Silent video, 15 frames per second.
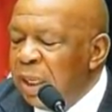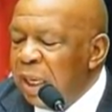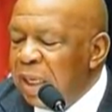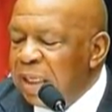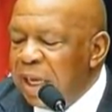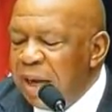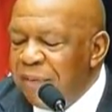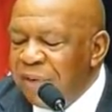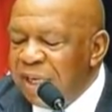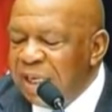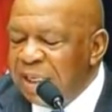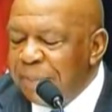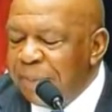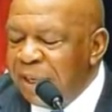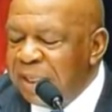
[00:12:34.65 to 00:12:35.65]
and every
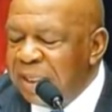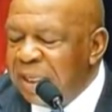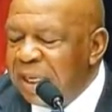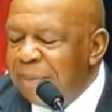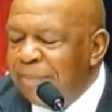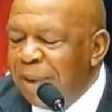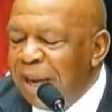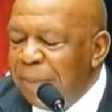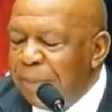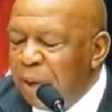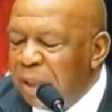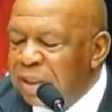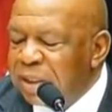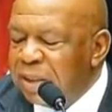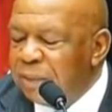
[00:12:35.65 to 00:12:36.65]
independent and
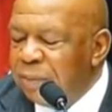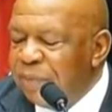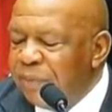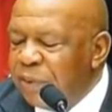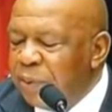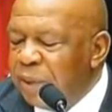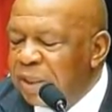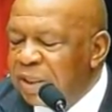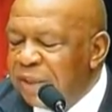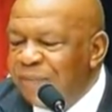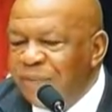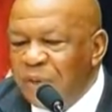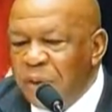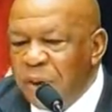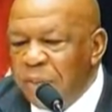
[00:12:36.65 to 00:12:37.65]
bipartisan review has
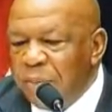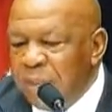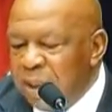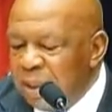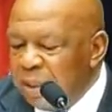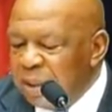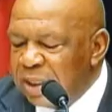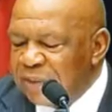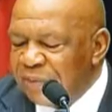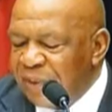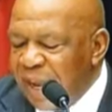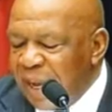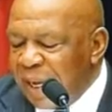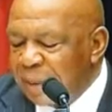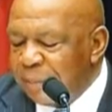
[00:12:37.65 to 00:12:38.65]
confirmed this fact.